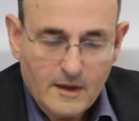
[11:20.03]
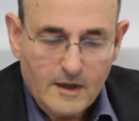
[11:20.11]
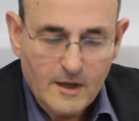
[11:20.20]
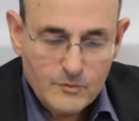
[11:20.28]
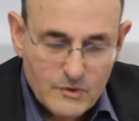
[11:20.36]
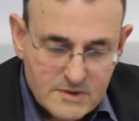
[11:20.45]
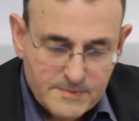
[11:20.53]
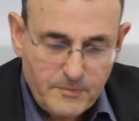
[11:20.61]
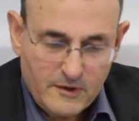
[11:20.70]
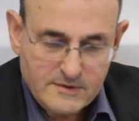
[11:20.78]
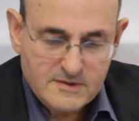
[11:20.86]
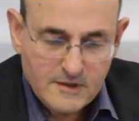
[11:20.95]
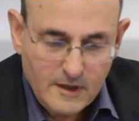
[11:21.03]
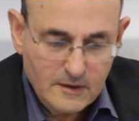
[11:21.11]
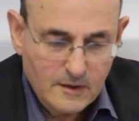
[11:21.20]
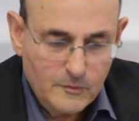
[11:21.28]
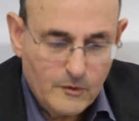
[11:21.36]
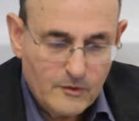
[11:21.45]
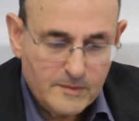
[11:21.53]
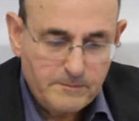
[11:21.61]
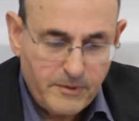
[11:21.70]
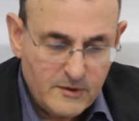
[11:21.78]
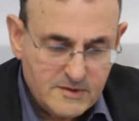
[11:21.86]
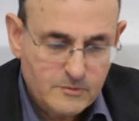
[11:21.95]
In response, the interwar and
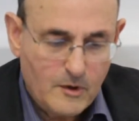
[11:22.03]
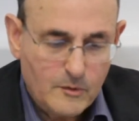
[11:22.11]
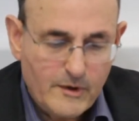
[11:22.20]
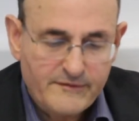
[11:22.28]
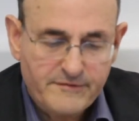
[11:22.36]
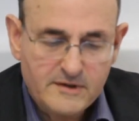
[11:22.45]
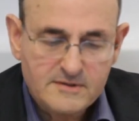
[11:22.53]
post-war welfare